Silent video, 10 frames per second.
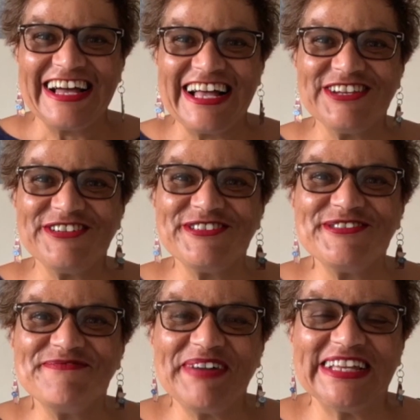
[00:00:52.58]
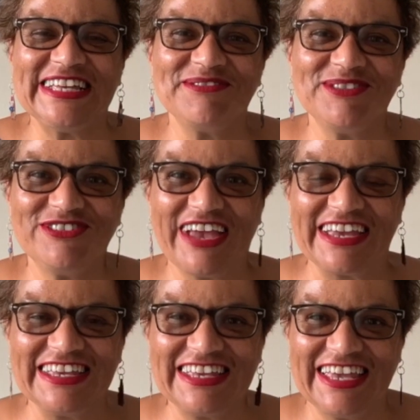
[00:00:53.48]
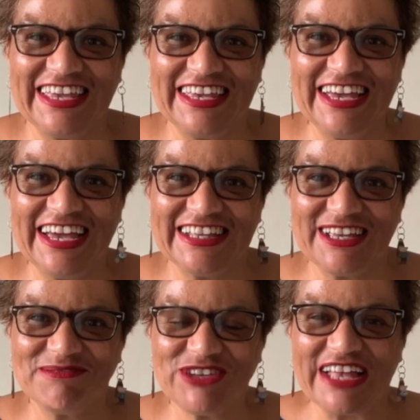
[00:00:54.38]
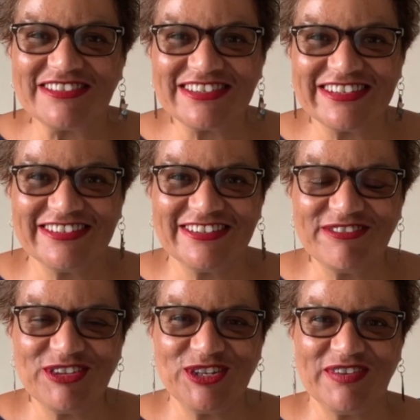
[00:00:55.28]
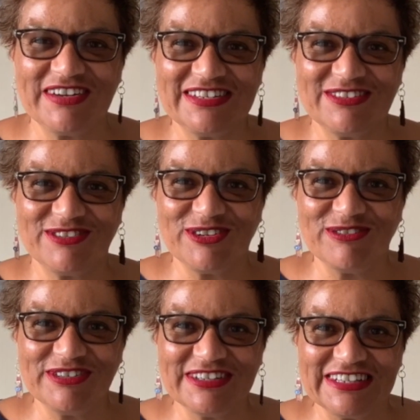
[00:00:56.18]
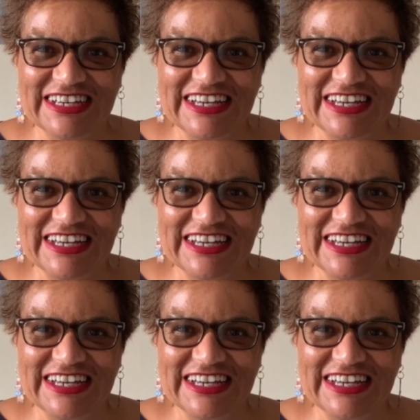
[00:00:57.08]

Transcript: Hello, my name's Jackie Kay and I'm Chancellor of the University of Salford